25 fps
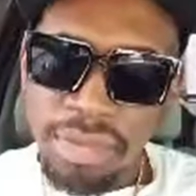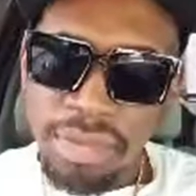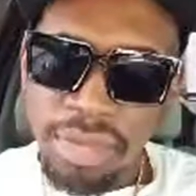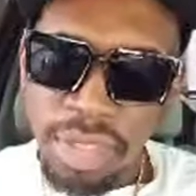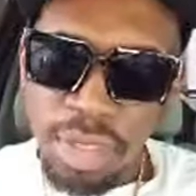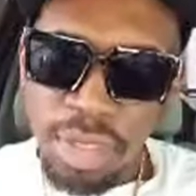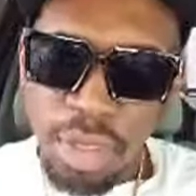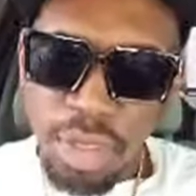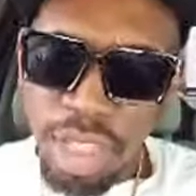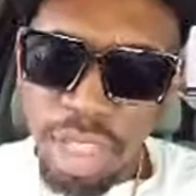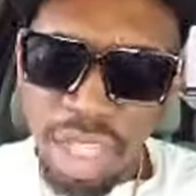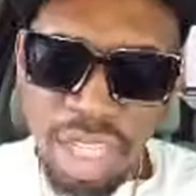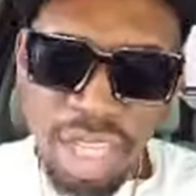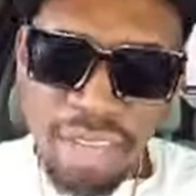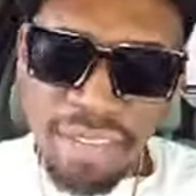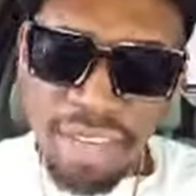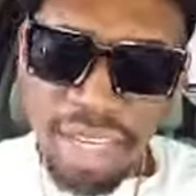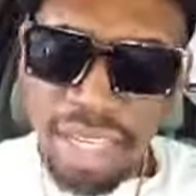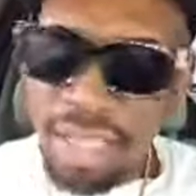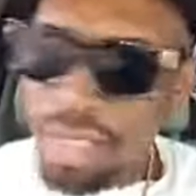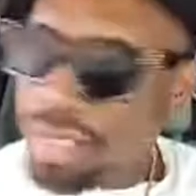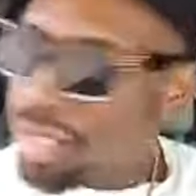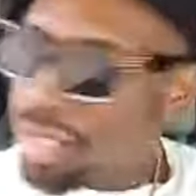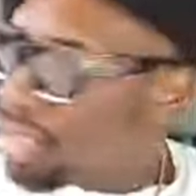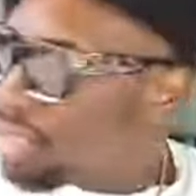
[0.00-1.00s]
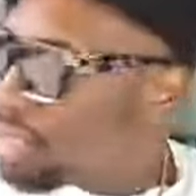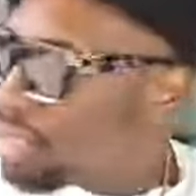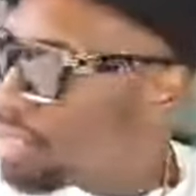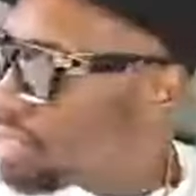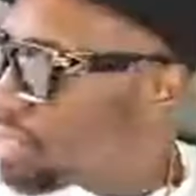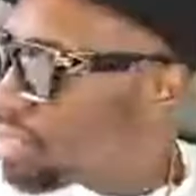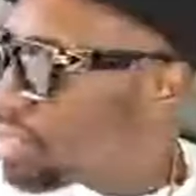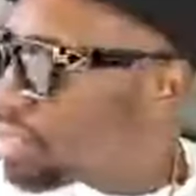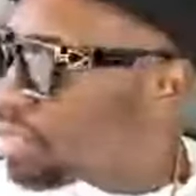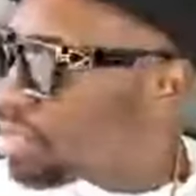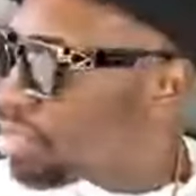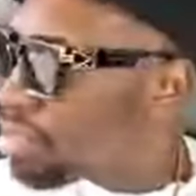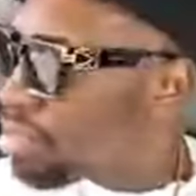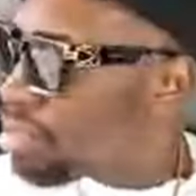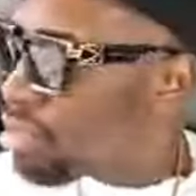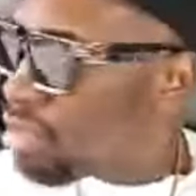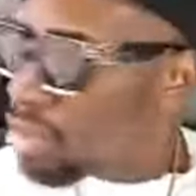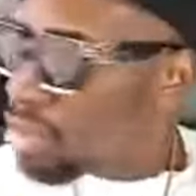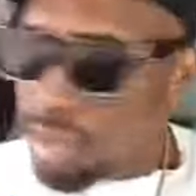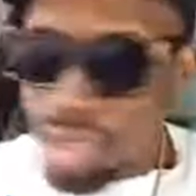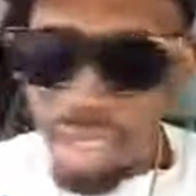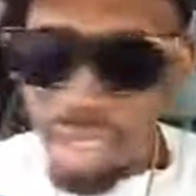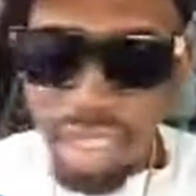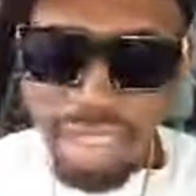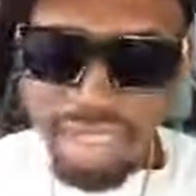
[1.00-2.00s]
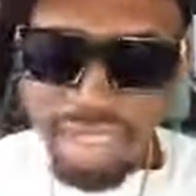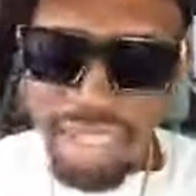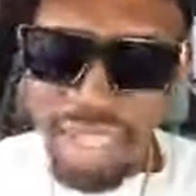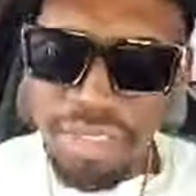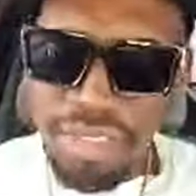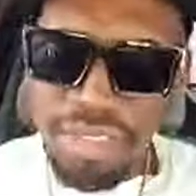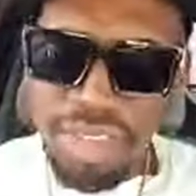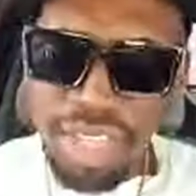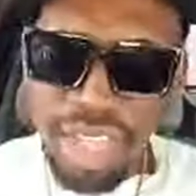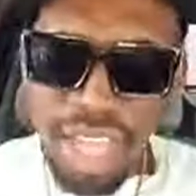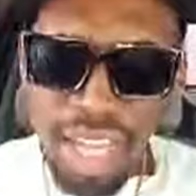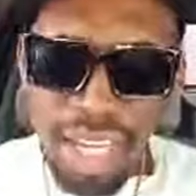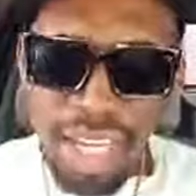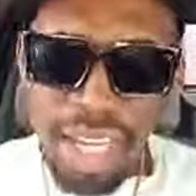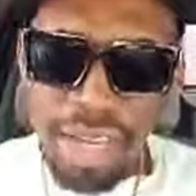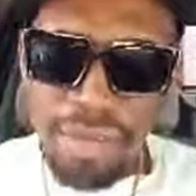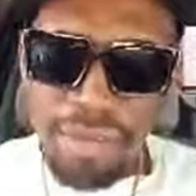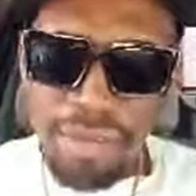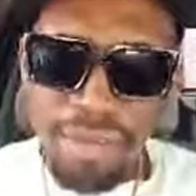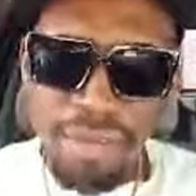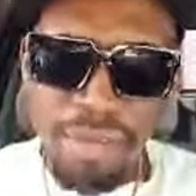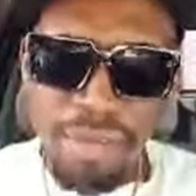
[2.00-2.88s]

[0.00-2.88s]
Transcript: You never know. You no see video them.